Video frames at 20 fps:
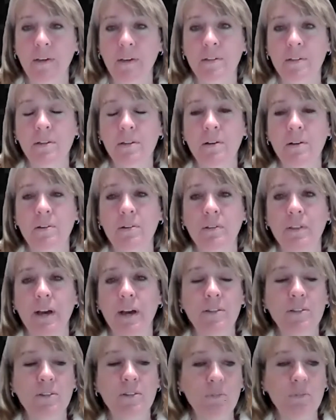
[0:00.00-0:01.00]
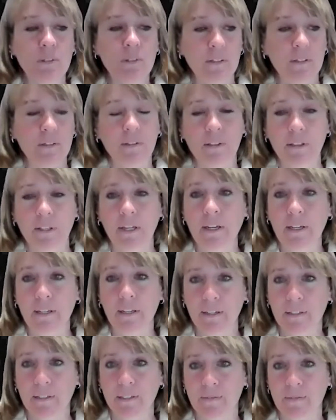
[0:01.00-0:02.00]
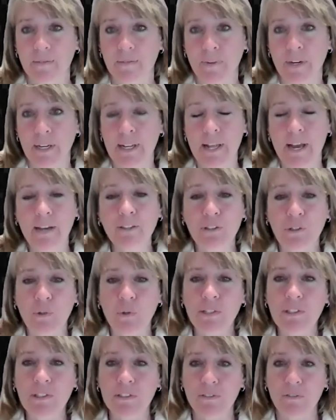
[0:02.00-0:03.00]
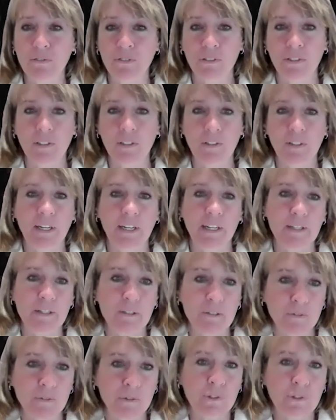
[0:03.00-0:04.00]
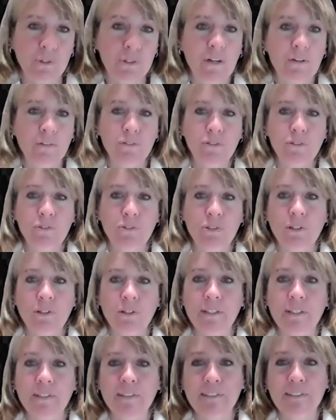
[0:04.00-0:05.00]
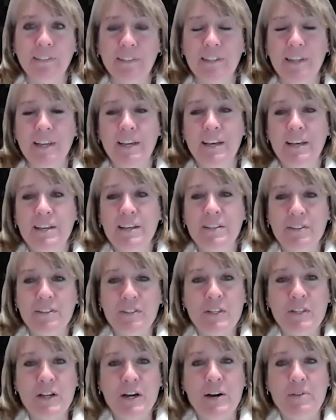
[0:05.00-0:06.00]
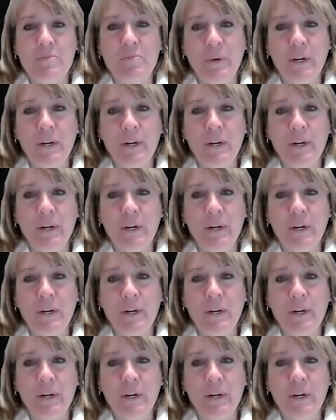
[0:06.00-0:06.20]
So that's a really good lead into my next question for you guys. And we'll start with you, Shawn, this time.